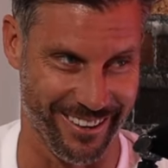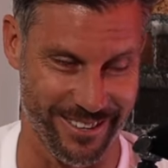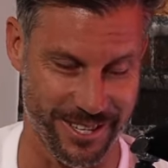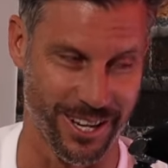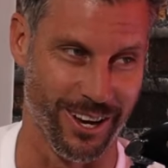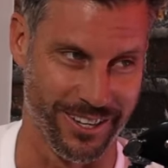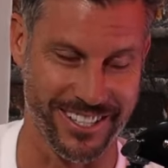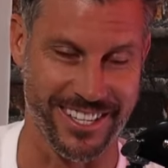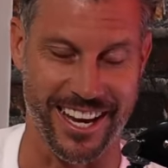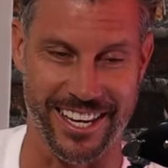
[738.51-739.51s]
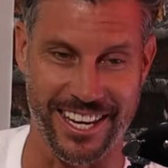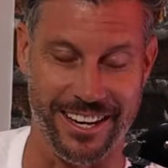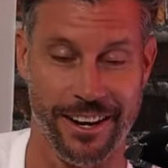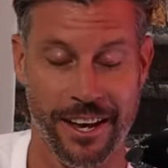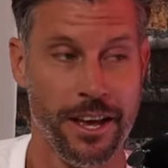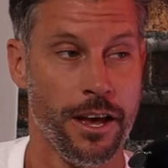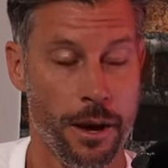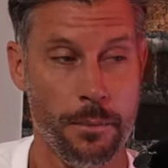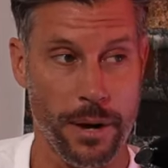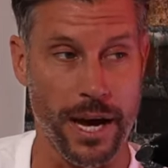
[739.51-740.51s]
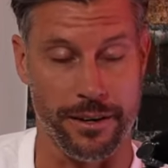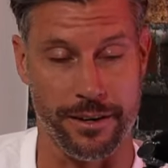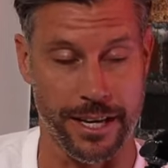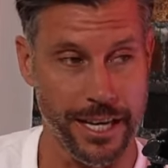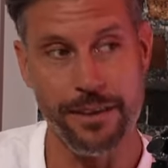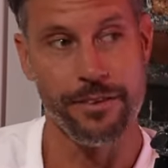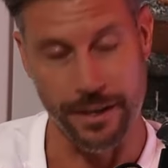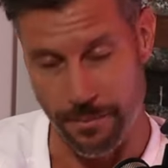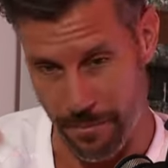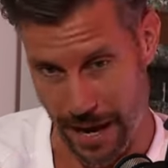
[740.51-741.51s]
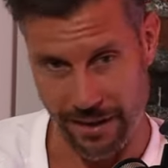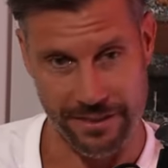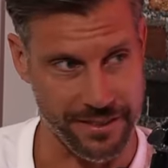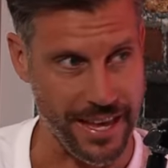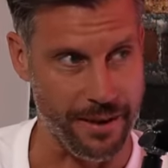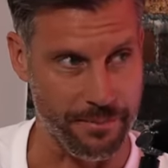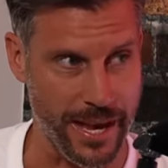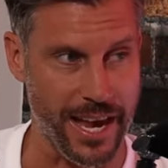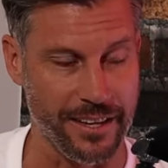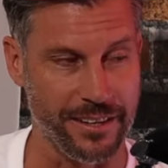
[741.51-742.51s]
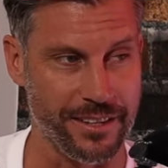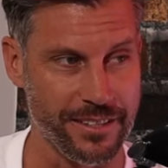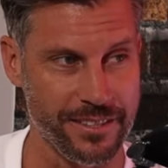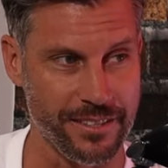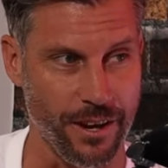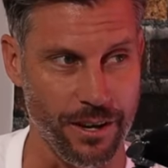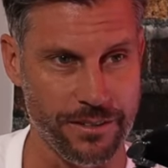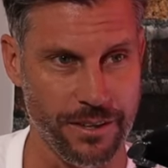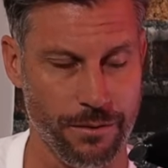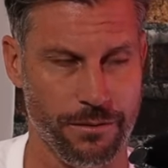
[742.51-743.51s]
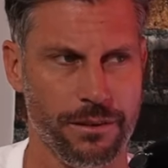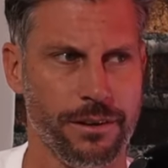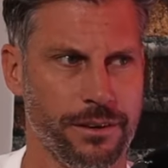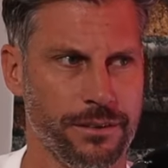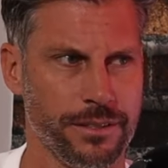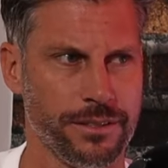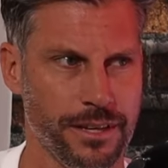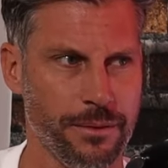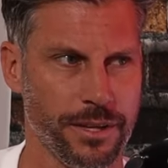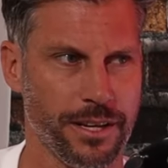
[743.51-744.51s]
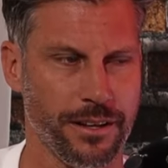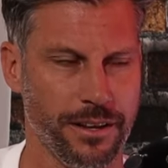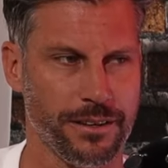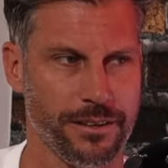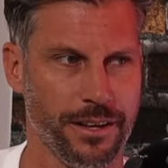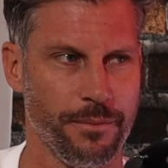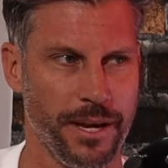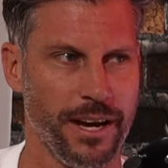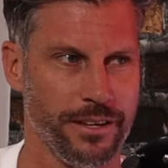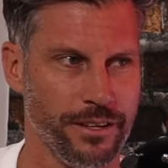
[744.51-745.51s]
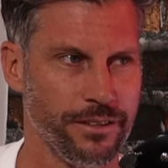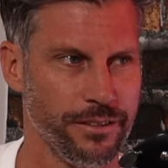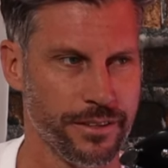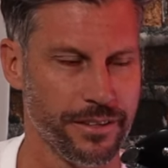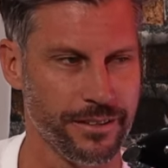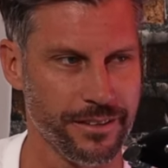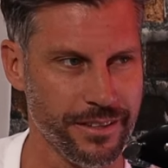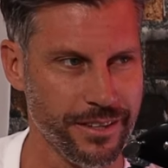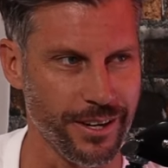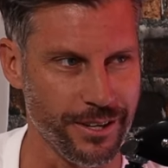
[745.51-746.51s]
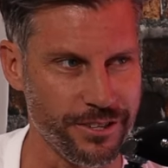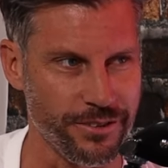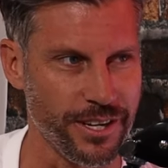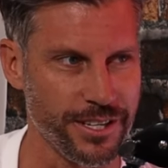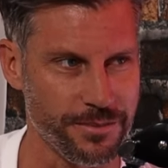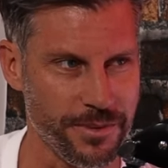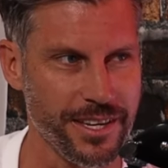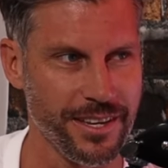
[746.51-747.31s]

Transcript: It was a lot to take in. But even amongst that madness, I was like, oh, there's something like about you that, you know, intrigues me.